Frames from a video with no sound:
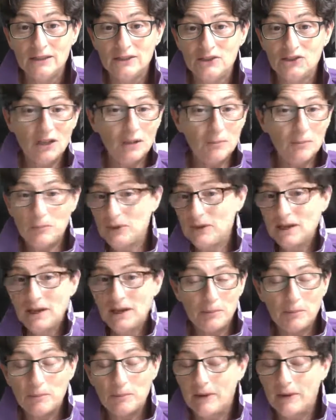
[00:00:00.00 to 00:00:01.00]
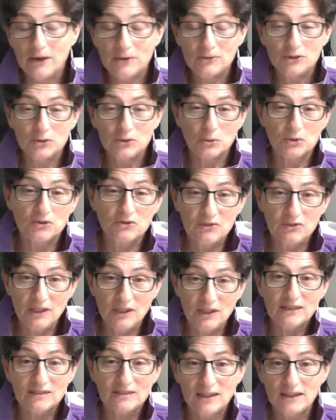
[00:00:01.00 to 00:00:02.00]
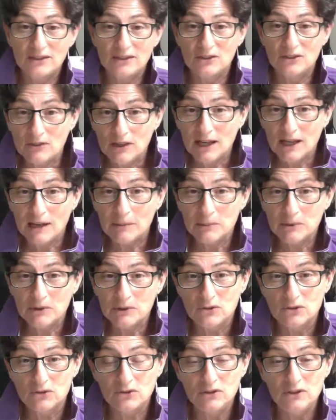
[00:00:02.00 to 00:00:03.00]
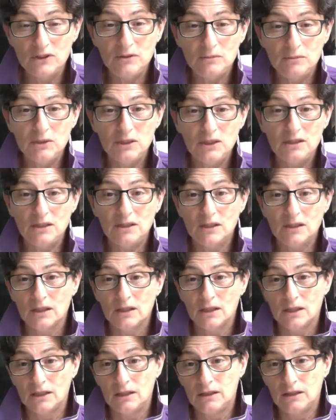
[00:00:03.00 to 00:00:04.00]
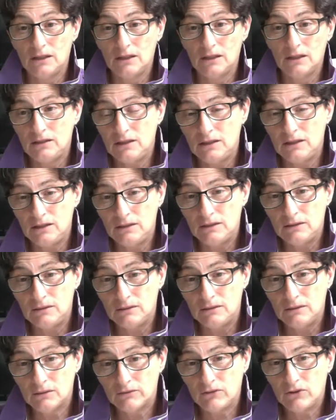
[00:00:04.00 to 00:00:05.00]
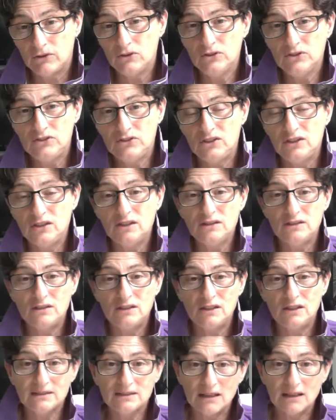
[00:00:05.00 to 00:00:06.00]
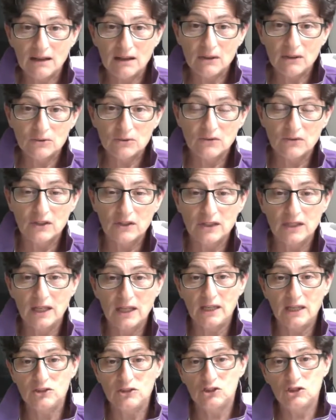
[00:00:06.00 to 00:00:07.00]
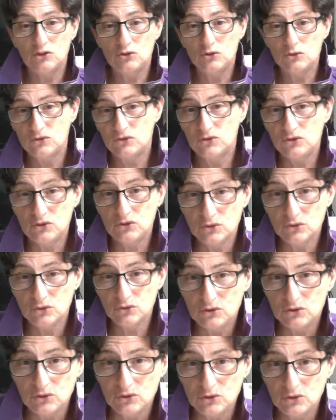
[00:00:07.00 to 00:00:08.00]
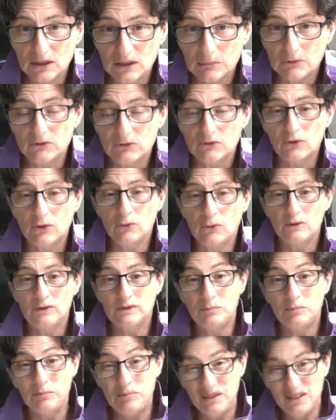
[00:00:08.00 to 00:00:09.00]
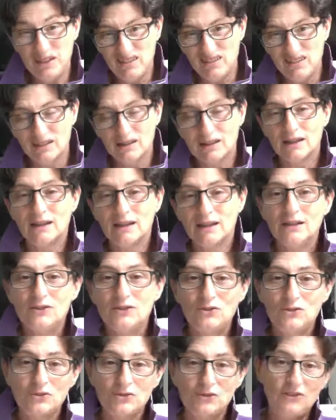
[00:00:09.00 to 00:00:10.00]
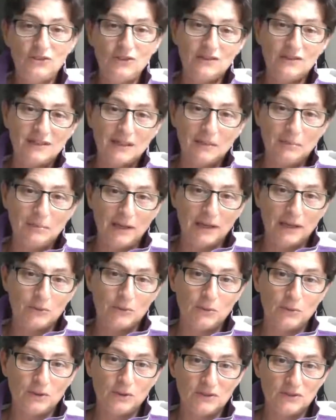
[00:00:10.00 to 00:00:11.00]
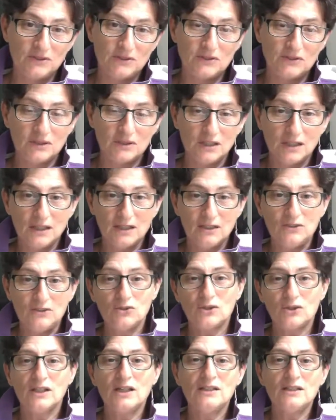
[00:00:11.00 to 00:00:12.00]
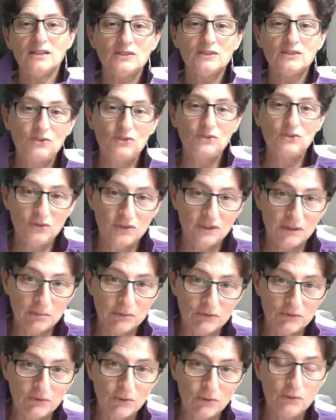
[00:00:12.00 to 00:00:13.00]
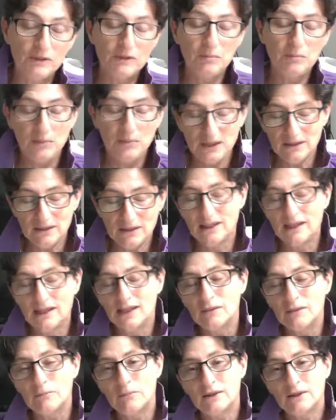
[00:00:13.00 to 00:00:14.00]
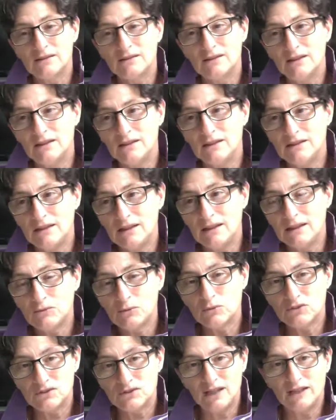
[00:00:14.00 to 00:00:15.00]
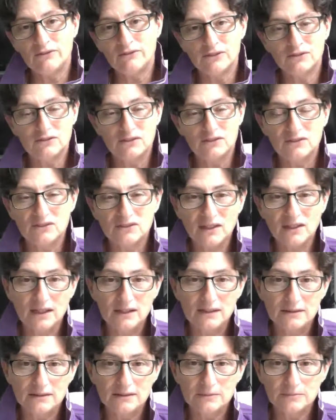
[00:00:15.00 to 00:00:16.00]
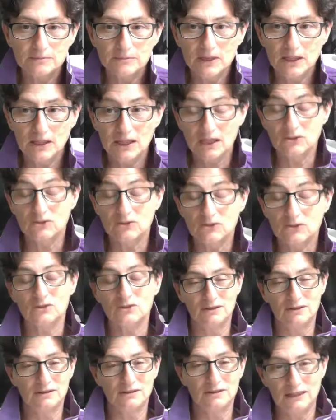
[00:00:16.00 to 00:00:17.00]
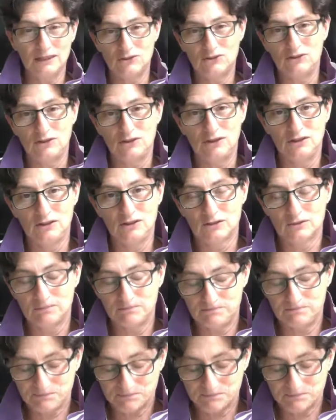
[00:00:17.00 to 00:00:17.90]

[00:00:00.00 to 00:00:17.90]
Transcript: jumping up and about. She was really excited, really happy to see me. The volunteer that let her out of the cage, she took 2 steps forward, peed, took 3 steps backwards, took another 2 steps forward, peed again, but it was love at first sight. And I thought, there she is.